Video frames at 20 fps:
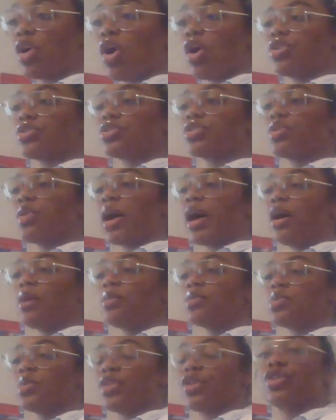also
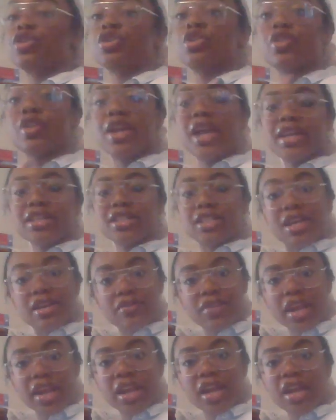helps with her
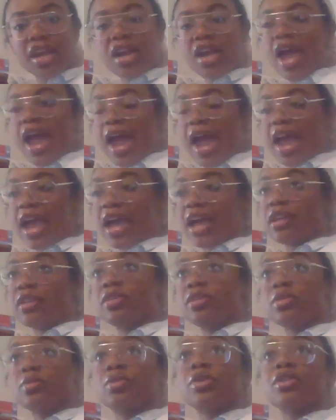creativity and
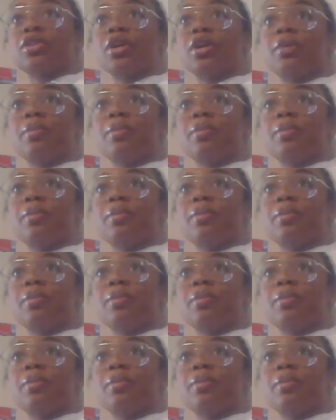with her